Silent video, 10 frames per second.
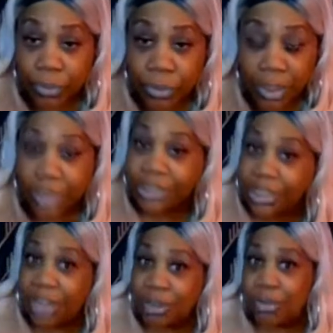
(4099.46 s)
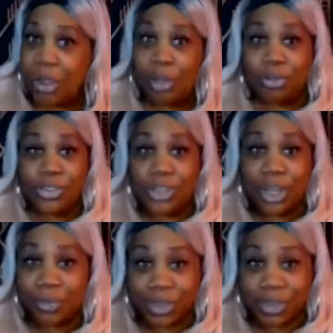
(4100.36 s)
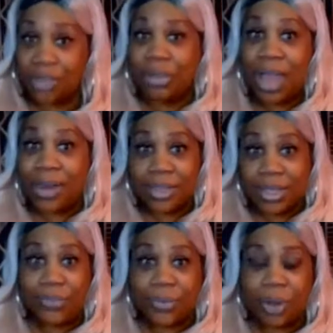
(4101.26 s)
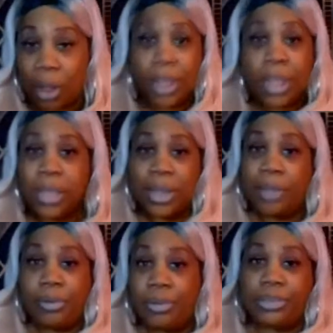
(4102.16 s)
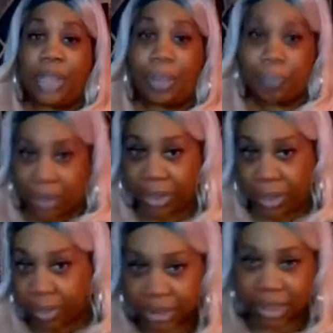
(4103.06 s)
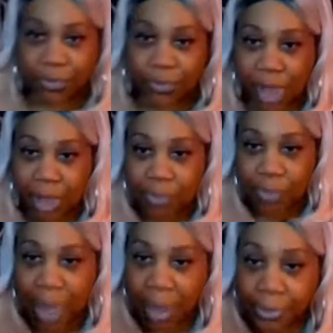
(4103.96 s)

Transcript: Because yeah, you know you're generous and you gotta give heart. Now you're gonna start picking up stuff for everybody.